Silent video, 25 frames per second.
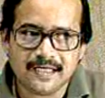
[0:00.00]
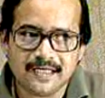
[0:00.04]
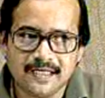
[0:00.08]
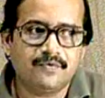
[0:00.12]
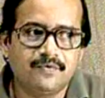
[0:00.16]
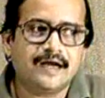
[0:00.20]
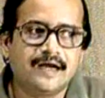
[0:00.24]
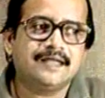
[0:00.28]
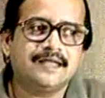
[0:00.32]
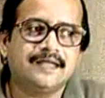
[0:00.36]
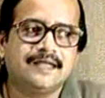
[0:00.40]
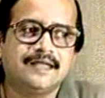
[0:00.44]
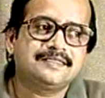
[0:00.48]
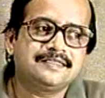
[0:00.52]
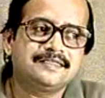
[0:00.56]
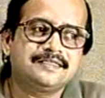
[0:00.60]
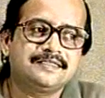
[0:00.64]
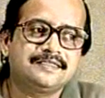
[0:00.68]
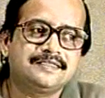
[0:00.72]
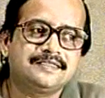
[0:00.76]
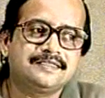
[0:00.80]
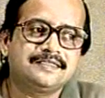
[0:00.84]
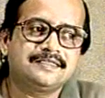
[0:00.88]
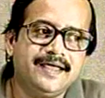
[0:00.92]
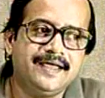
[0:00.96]
What I did
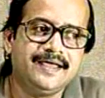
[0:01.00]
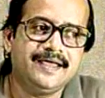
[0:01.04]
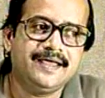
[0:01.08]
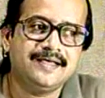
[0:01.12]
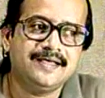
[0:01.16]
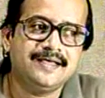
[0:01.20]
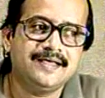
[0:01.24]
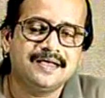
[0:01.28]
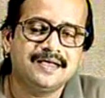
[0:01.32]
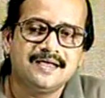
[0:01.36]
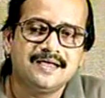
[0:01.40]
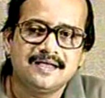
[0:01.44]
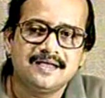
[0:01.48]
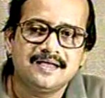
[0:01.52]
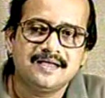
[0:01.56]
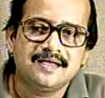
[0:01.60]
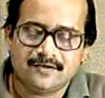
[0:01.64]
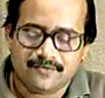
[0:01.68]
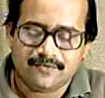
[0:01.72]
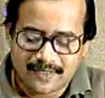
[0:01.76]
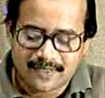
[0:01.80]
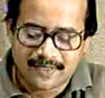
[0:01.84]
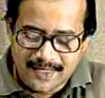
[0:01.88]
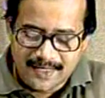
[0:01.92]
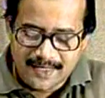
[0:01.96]
simply is that
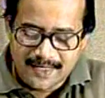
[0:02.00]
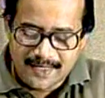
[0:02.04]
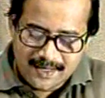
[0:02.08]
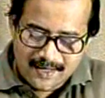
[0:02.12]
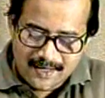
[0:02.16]
okay,